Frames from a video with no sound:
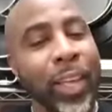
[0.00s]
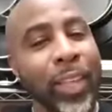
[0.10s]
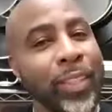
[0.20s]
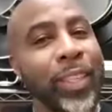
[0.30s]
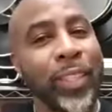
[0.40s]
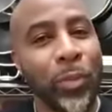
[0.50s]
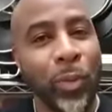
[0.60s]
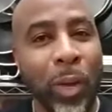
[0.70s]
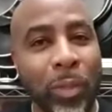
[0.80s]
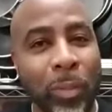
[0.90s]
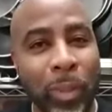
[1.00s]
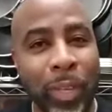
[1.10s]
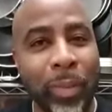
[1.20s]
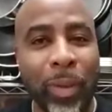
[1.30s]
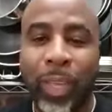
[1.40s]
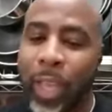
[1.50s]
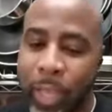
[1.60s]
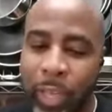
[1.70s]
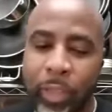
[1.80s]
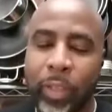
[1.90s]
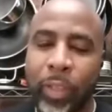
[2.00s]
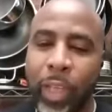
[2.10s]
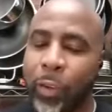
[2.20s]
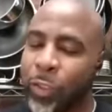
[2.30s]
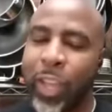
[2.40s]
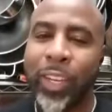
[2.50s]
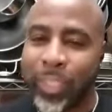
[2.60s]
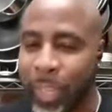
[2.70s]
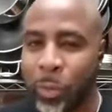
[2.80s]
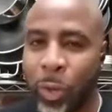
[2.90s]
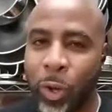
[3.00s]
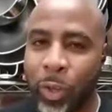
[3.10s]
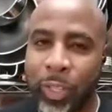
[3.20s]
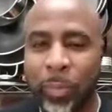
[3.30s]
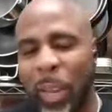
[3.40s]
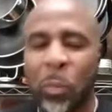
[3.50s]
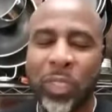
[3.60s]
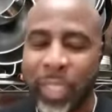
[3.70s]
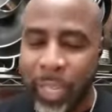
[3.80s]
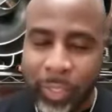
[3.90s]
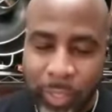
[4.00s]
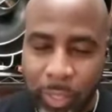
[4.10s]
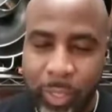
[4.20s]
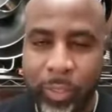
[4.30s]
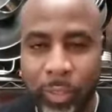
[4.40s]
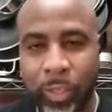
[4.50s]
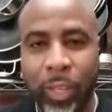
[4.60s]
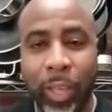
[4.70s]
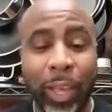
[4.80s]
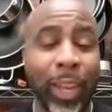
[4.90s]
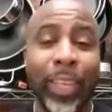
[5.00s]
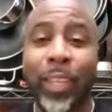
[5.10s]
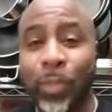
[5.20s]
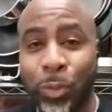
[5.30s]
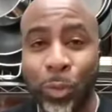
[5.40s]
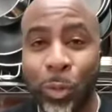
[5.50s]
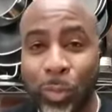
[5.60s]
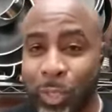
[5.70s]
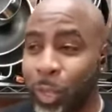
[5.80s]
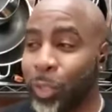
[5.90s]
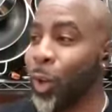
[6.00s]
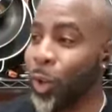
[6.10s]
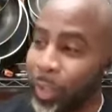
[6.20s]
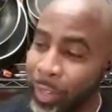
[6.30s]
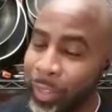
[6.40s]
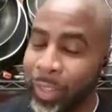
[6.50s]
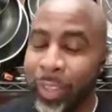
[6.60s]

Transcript: And the teacher would come to me like, hey, Eric, you got to stop talking. And they'd be like, what's the answer to this? And I give it to him and start talking.